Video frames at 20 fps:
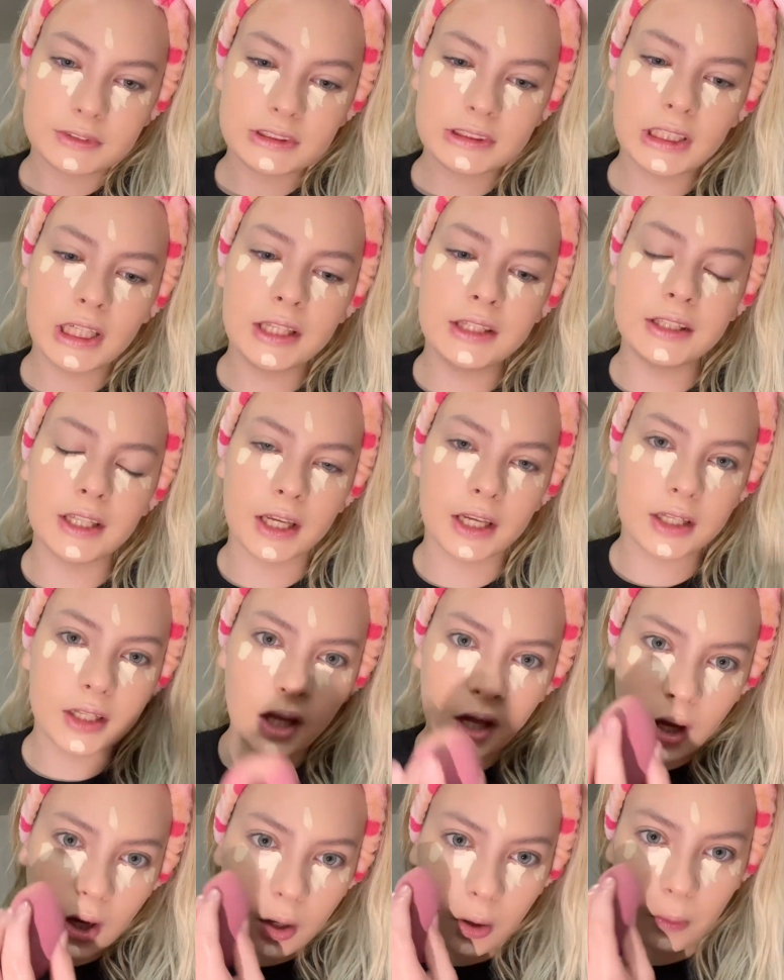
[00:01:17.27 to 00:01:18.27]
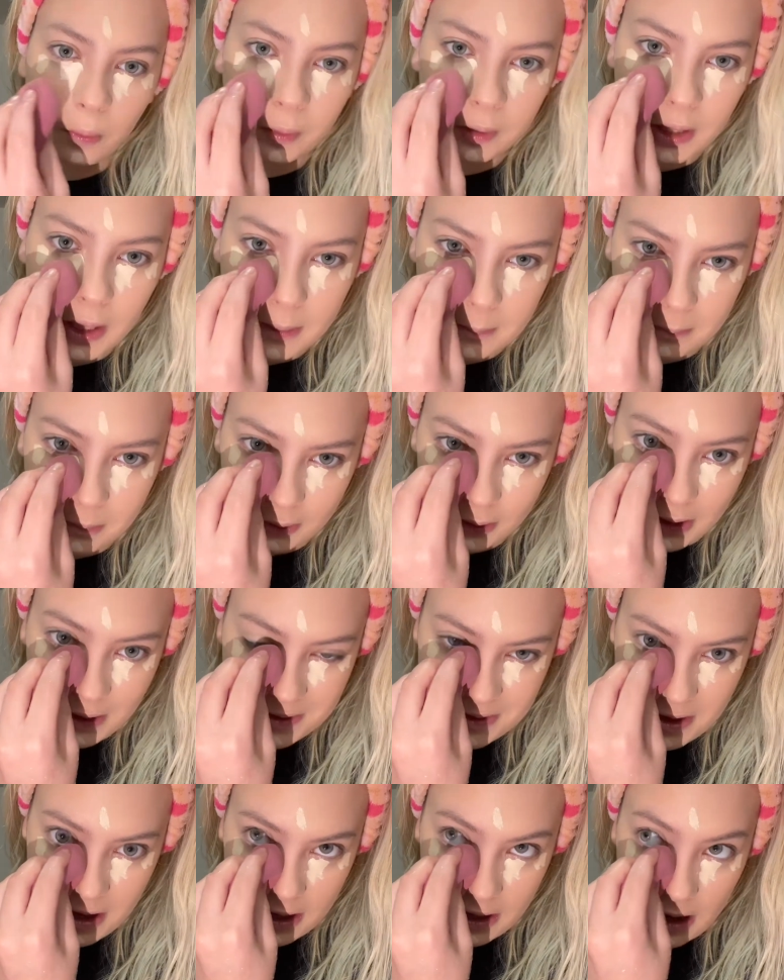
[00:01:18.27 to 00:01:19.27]
and then when I
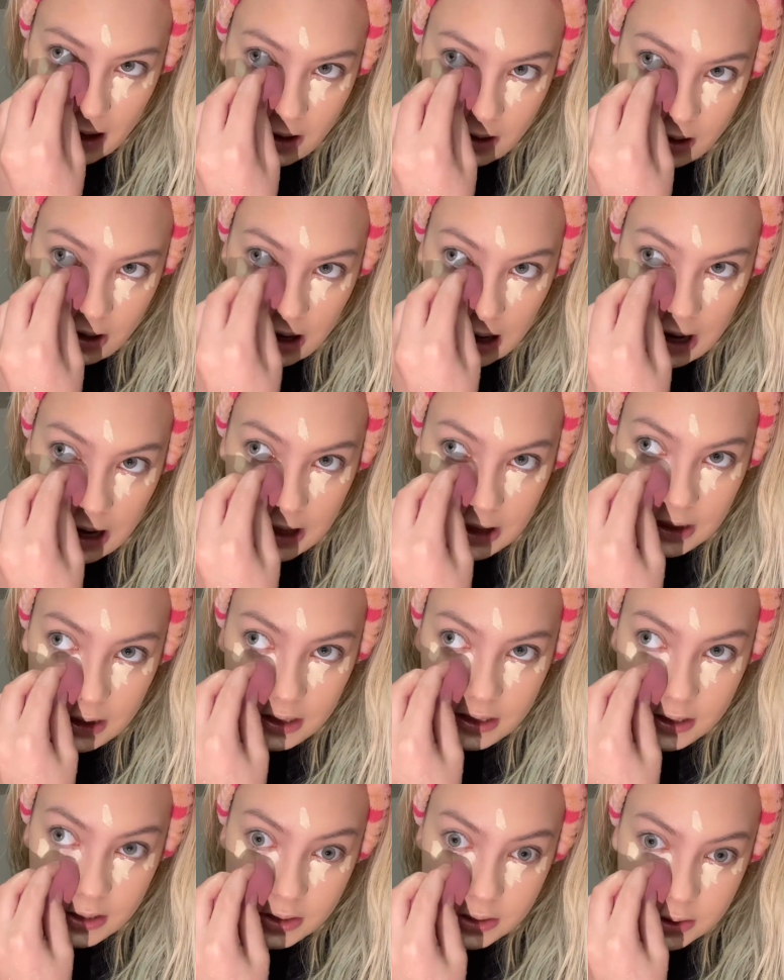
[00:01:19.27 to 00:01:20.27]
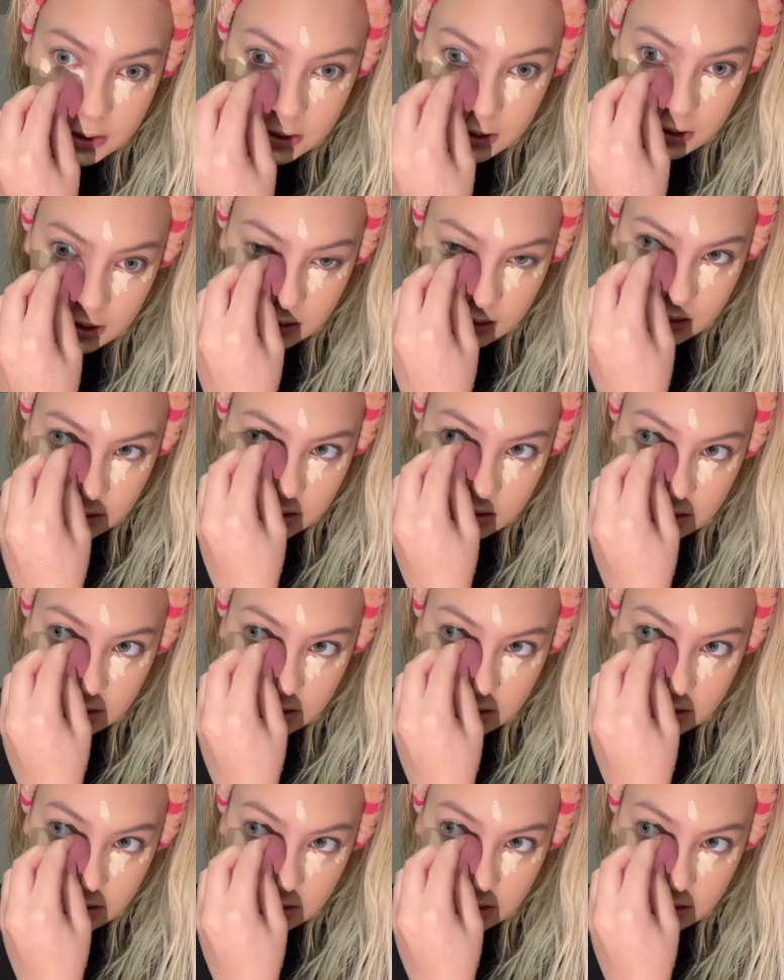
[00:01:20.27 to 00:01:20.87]
blend that out, I like to